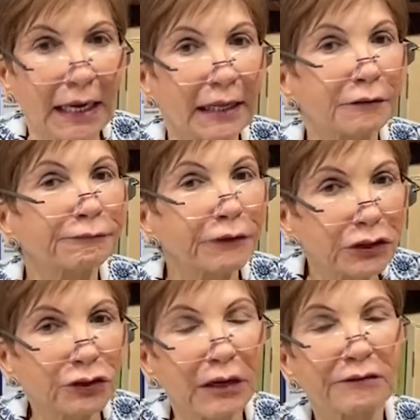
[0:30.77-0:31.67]
The
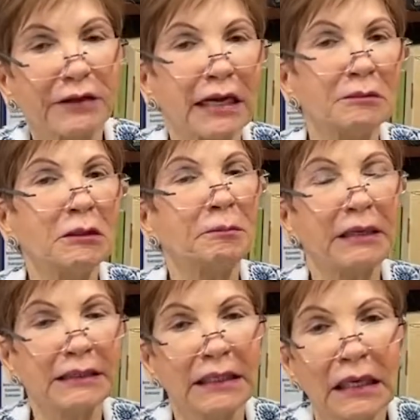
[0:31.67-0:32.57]
first graph that I'm
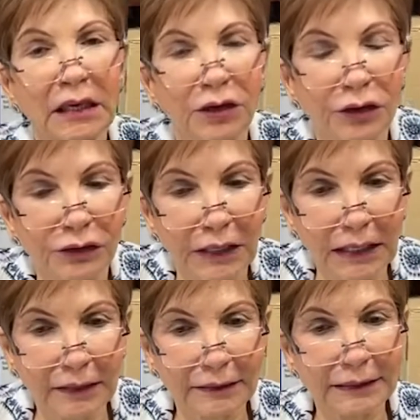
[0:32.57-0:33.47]
depicting here
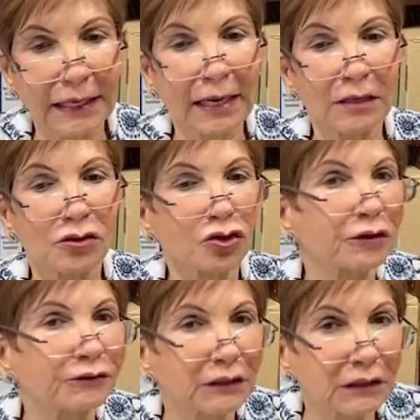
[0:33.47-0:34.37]
is a
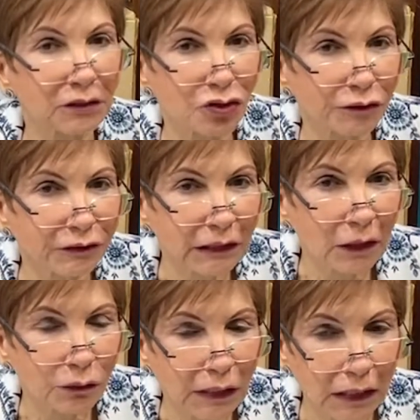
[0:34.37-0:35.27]
shifts in
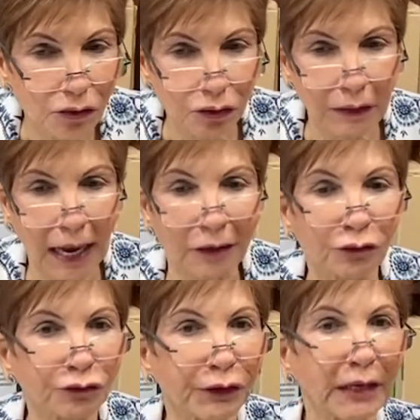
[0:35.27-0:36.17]
location
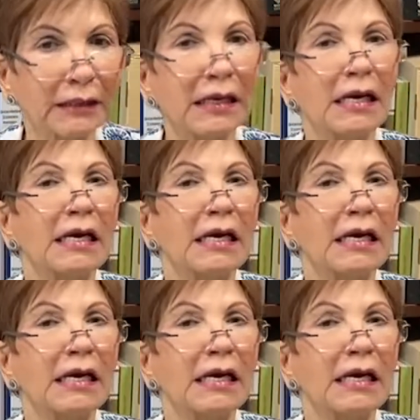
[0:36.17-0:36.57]
and trade